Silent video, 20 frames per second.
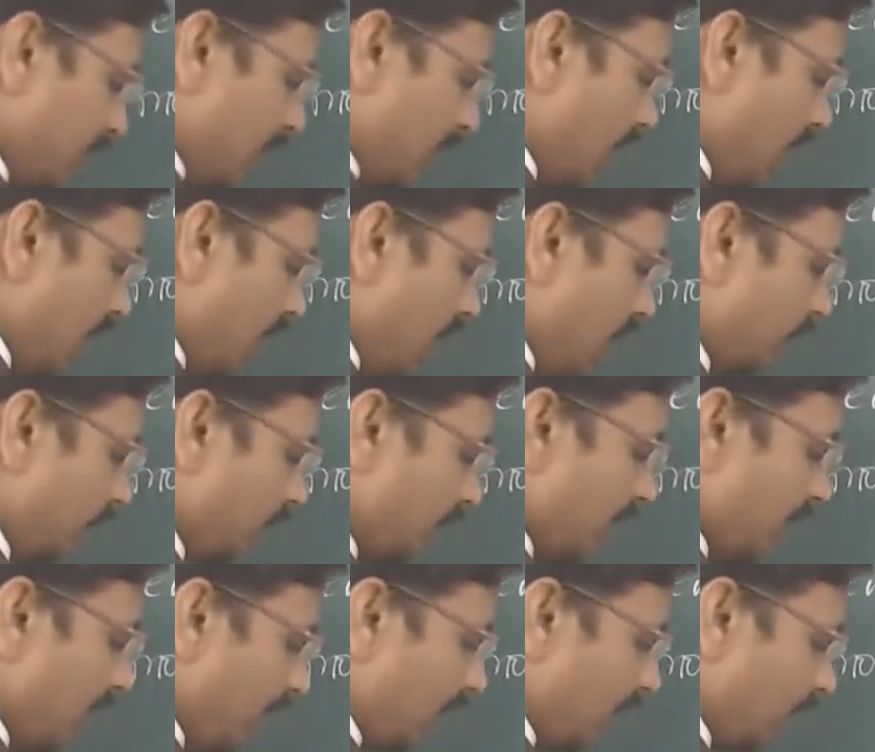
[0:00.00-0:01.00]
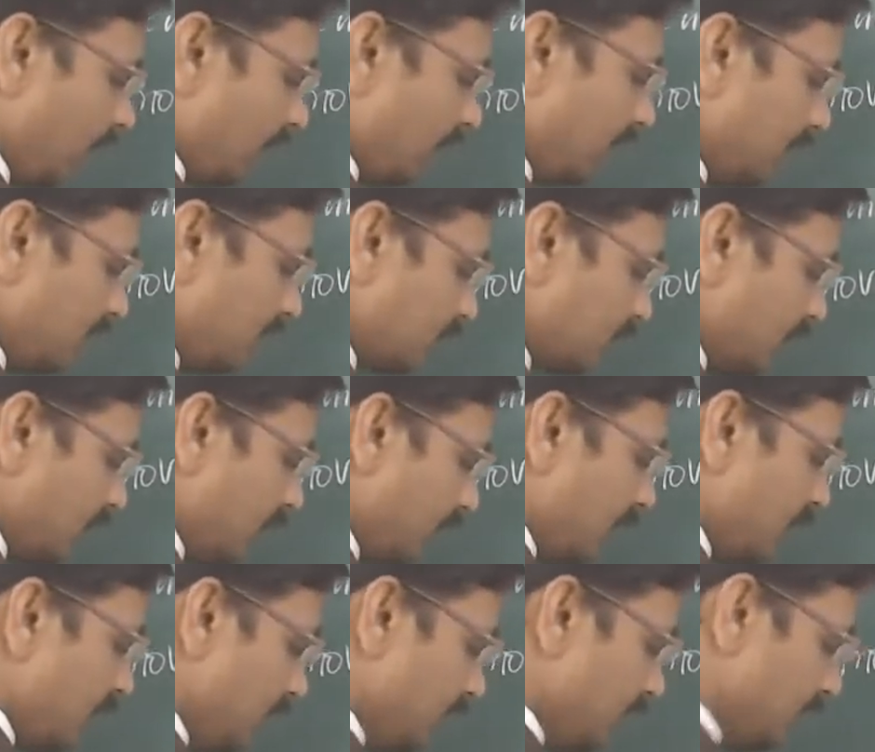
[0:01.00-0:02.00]
half alpha t
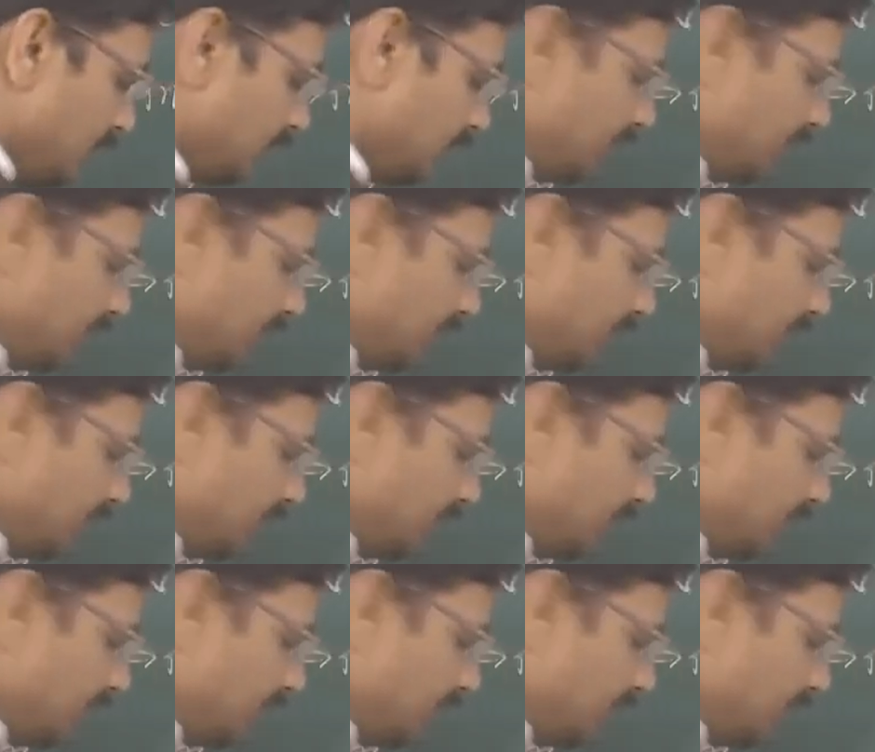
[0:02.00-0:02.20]
square. This